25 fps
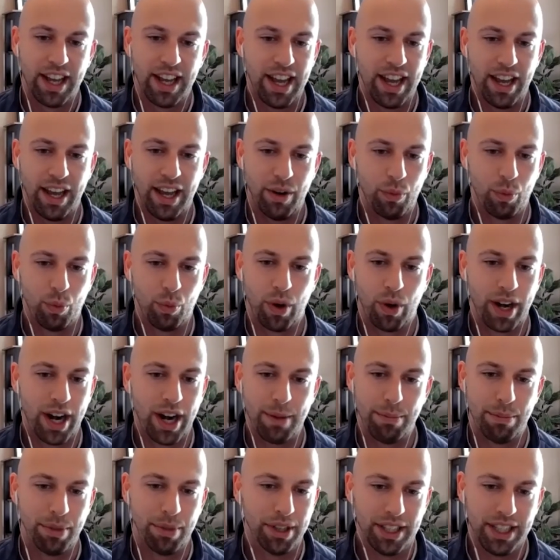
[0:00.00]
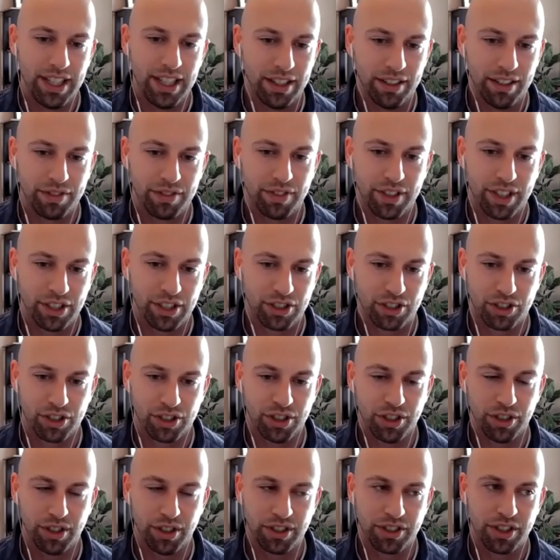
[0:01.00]
and what i believe is
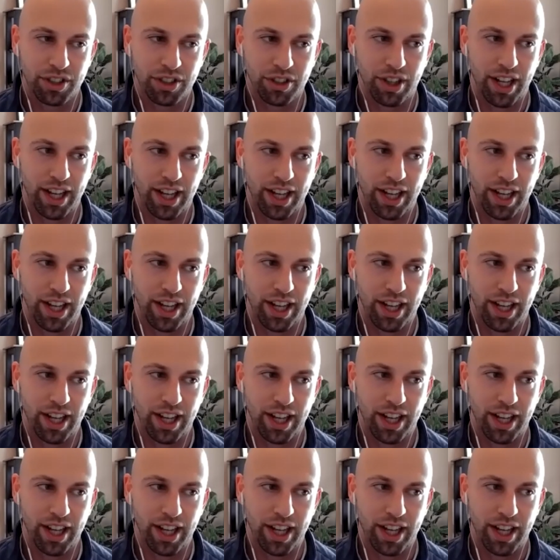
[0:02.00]
true and so